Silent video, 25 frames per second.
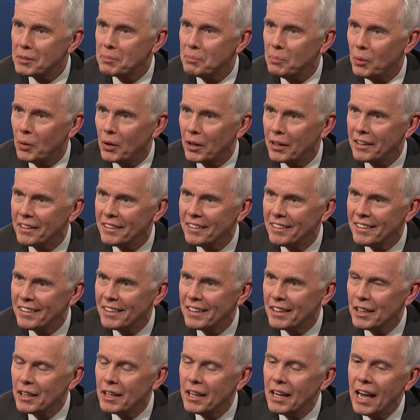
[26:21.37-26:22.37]
book,
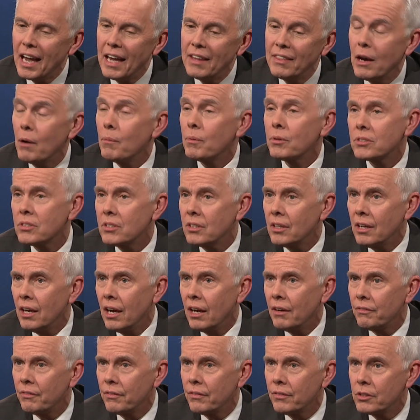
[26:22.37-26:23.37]
and that wasn't
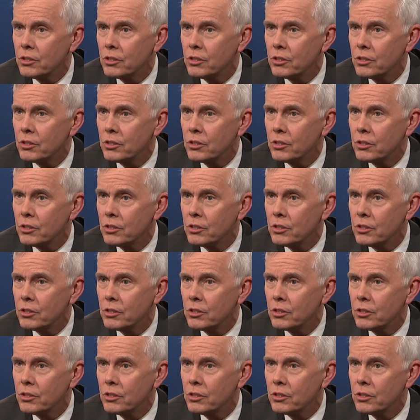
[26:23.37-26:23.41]
enough.